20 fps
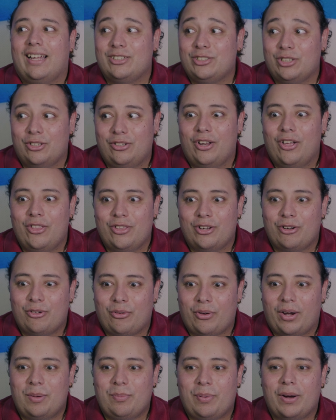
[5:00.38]
that's another
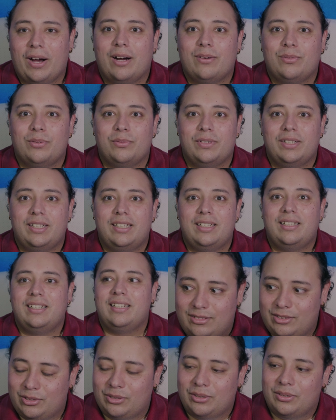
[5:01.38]
great, powerful villain.
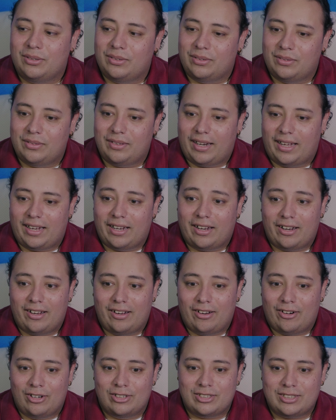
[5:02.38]
So, like,
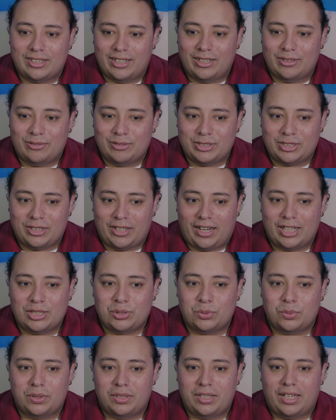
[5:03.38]
Ursula was your
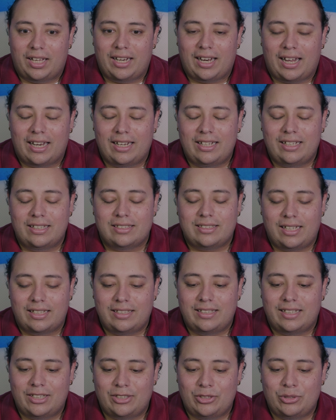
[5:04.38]
next one, and at least they
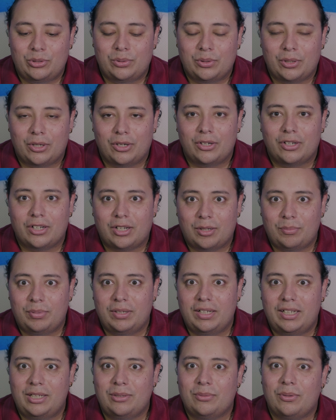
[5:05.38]
didn't do her
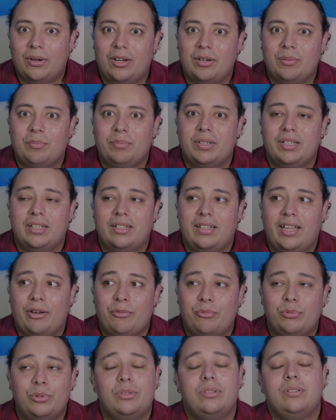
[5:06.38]
completely wrong, but they
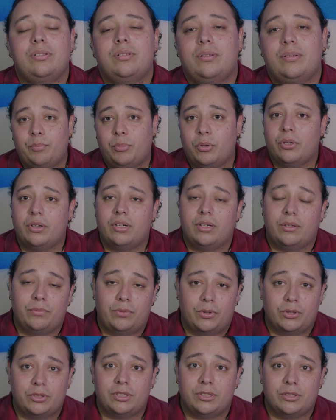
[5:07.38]
ruined Poor
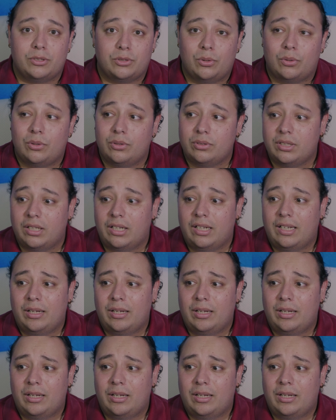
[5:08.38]
Unfortunate Souls